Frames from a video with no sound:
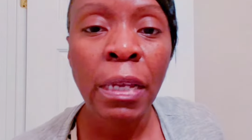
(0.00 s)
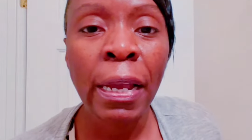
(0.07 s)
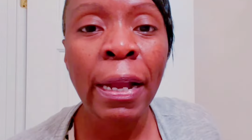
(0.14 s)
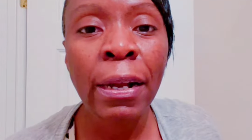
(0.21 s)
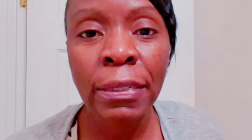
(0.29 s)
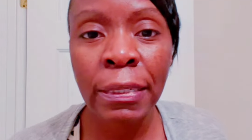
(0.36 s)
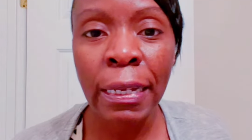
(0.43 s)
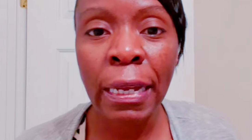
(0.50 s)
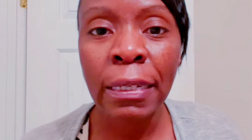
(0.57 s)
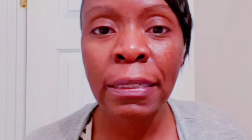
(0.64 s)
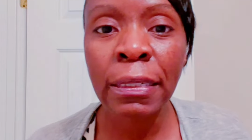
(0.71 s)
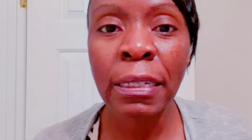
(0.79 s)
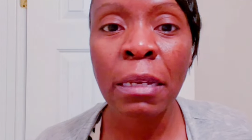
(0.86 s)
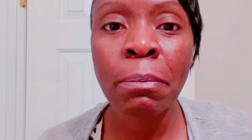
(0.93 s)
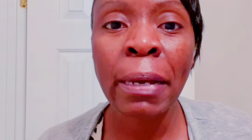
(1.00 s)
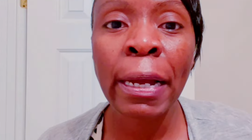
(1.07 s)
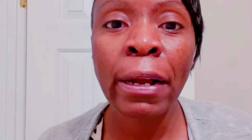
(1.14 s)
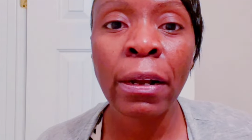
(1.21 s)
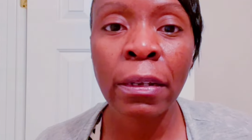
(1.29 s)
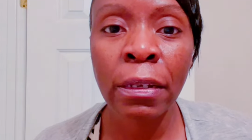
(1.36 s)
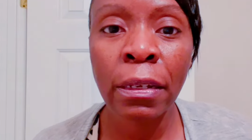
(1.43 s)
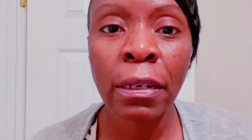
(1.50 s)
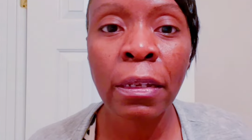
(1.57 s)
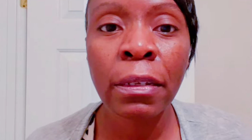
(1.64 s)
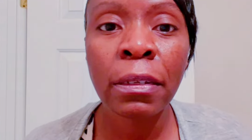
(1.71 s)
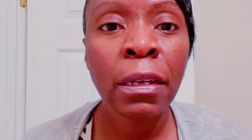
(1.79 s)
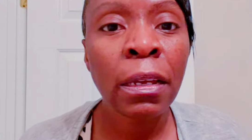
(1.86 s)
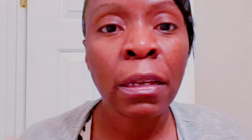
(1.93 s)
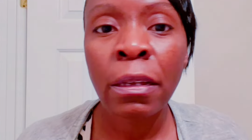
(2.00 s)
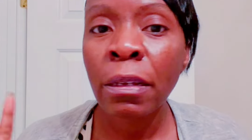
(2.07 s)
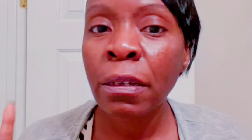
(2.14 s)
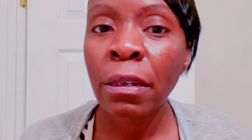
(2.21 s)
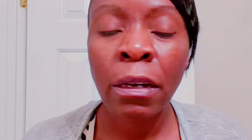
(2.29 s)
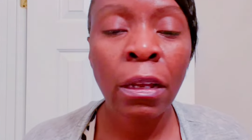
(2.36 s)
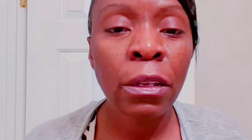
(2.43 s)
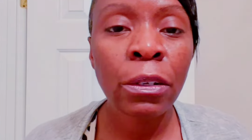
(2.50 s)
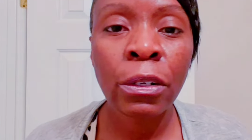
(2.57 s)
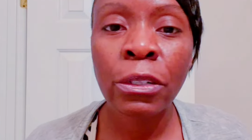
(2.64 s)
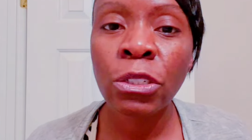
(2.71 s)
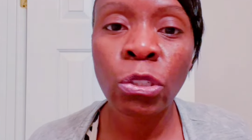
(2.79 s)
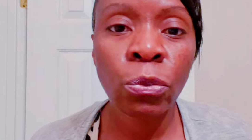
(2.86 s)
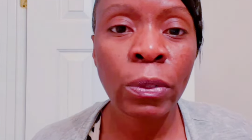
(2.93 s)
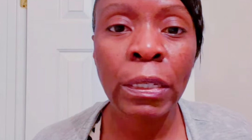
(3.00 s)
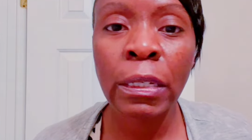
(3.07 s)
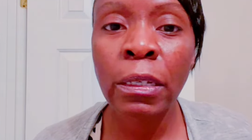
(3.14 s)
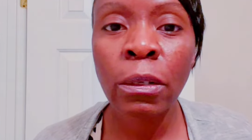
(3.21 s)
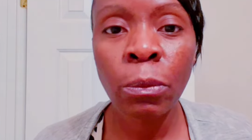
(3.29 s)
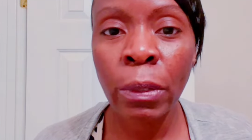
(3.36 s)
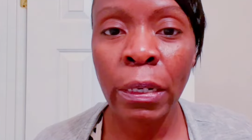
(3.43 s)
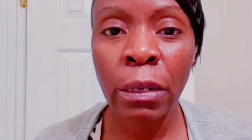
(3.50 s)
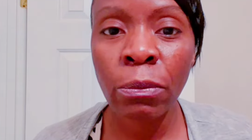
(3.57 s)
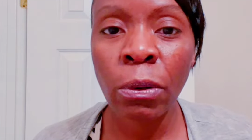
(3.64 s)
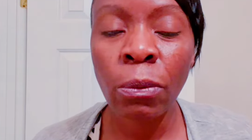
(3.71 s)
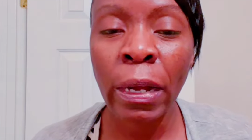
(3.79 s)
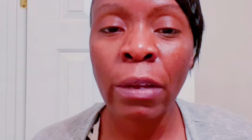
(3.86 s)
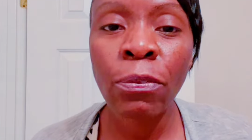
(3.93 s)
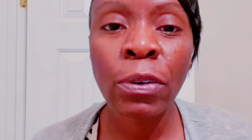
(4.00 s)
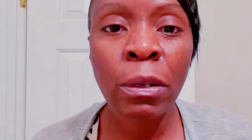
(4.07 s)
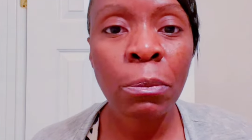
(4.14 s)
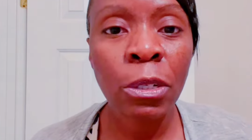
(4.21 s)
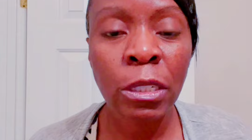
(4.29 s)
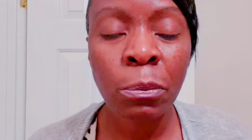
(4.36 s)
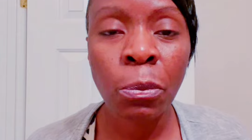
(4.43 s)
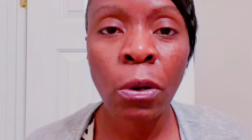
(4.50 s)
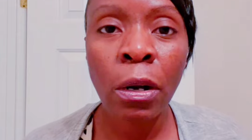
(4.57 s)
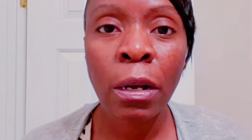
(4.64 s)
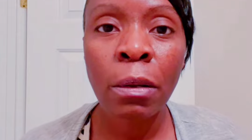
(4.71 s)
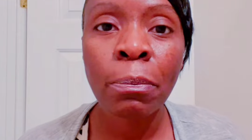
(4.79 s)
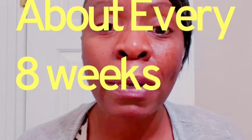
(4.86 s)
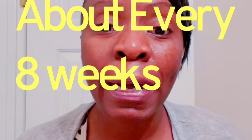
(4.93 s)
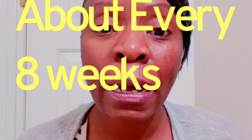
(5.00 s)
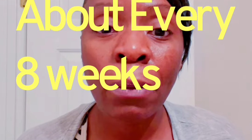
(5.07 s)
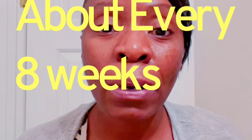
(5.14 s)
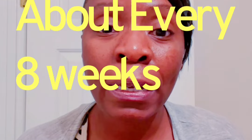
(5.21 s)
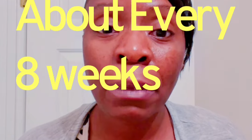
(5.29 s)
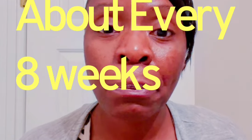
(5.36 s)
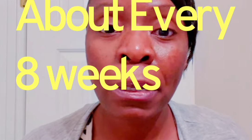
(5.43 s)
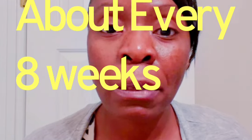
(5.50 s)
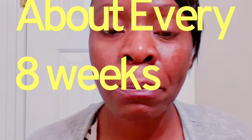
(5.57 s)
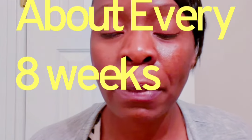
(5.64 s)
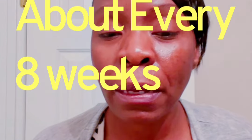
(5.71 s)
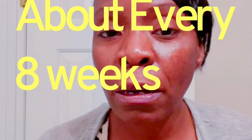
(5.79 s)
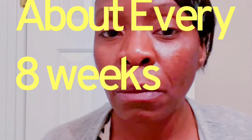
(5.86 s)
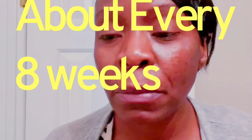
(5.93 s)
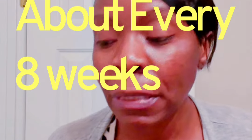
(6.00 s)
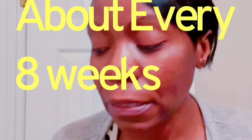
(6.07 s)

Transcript: hairstylist to get my hair cut, colored, treated, whatever, right, for the most part. But how I keep it up at home is